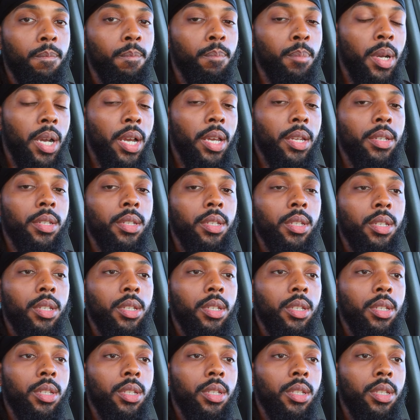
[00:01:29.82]
But
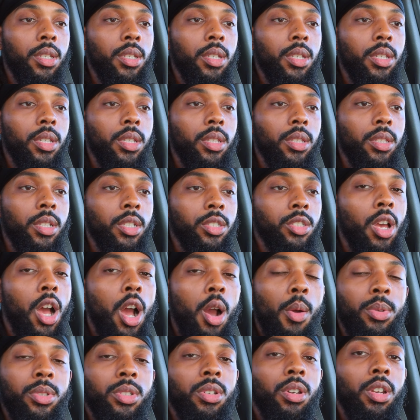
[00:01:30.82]
there's
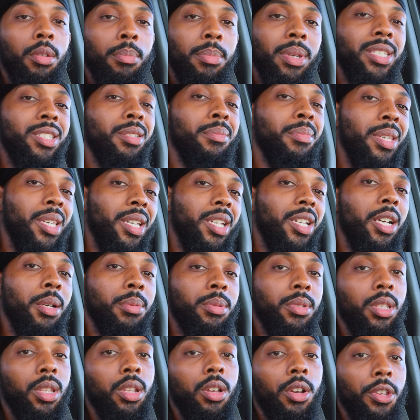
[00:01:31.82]
always going to be some
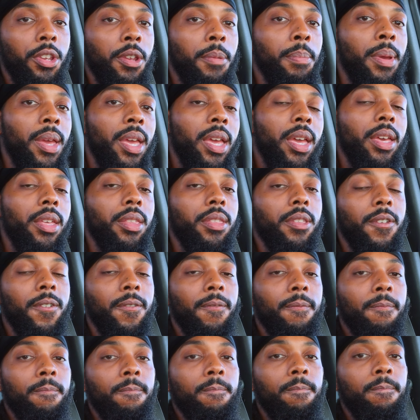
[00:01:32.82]
hiccups along your path.
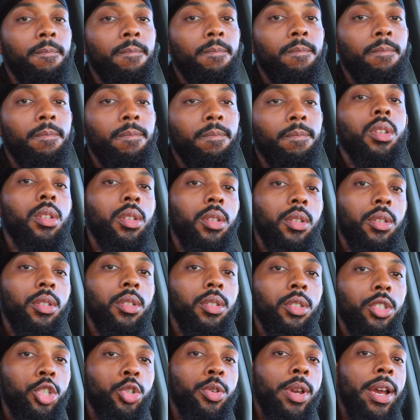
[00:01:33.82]

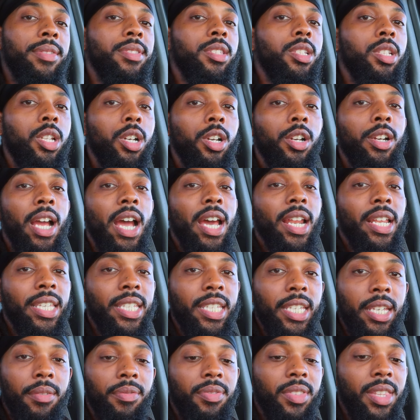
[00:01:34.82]
You have to learn how to
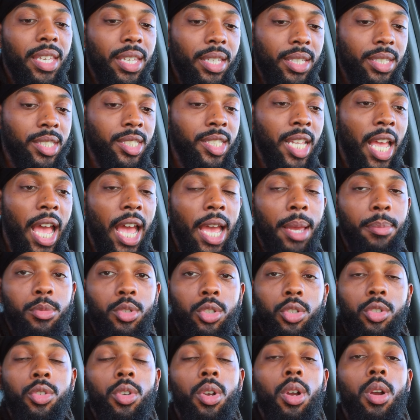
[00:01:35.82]
give things time
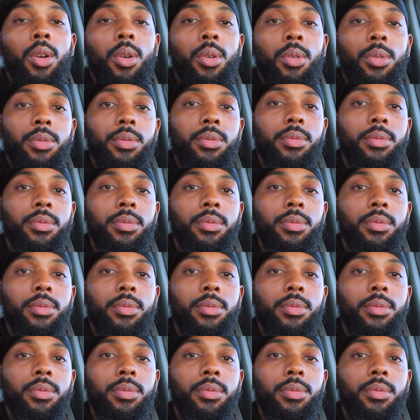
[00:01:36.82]
to grow.